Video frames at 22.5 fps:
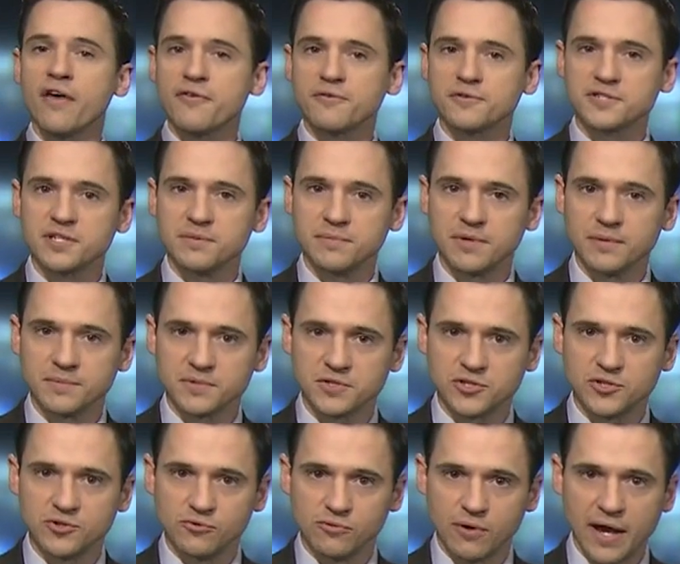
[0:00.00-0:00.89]
other
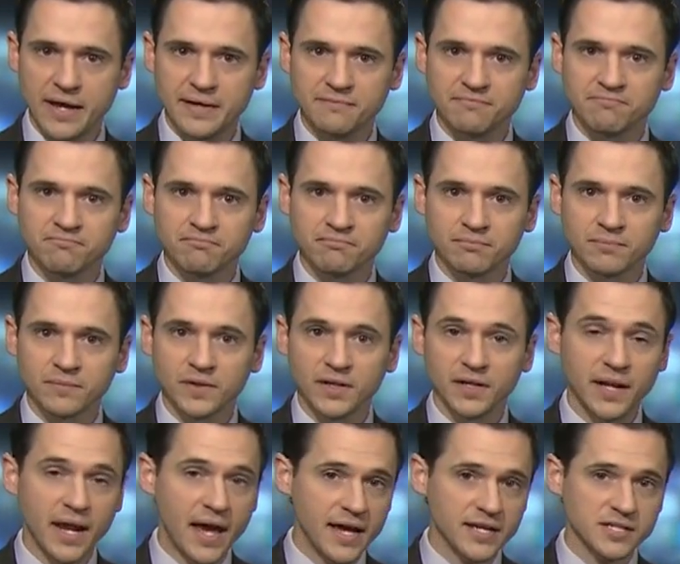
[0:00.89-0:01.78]
symptoms too, right?
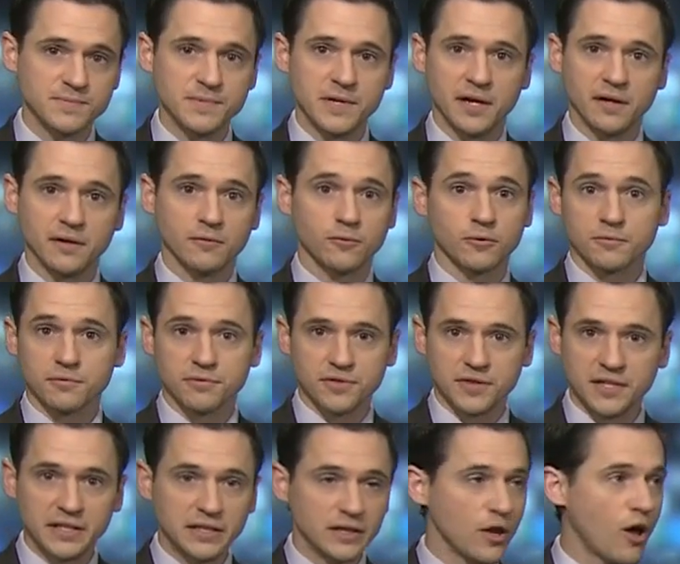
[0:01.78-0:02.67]
Anosmia, or
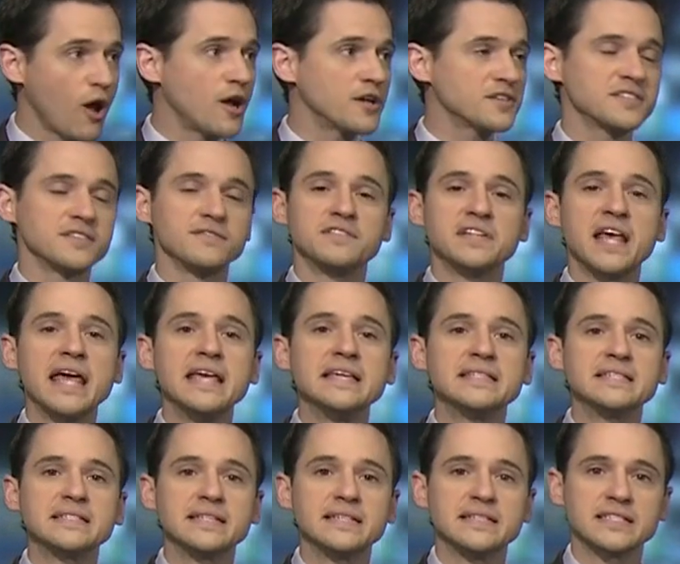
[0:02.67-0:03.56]
the loss of
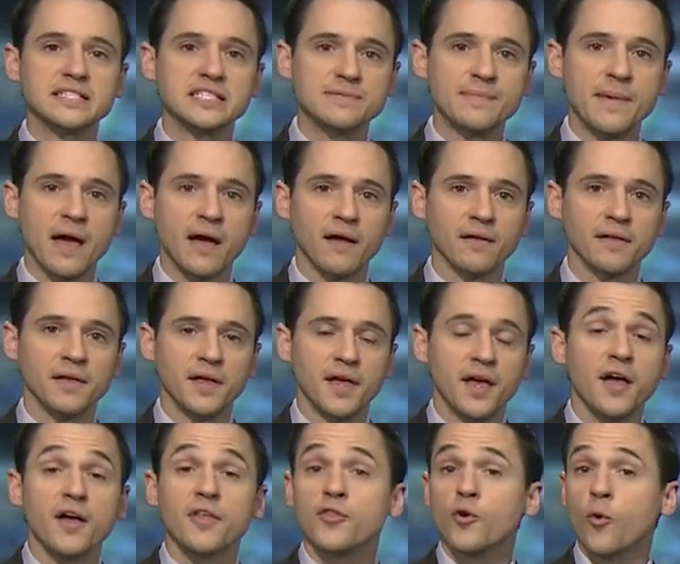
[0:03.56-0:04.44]
taste and smell.
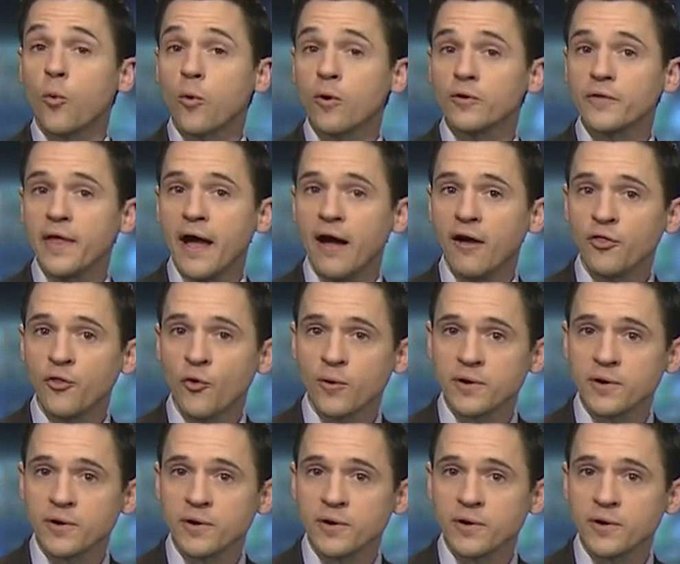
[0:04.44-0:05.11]
The World Health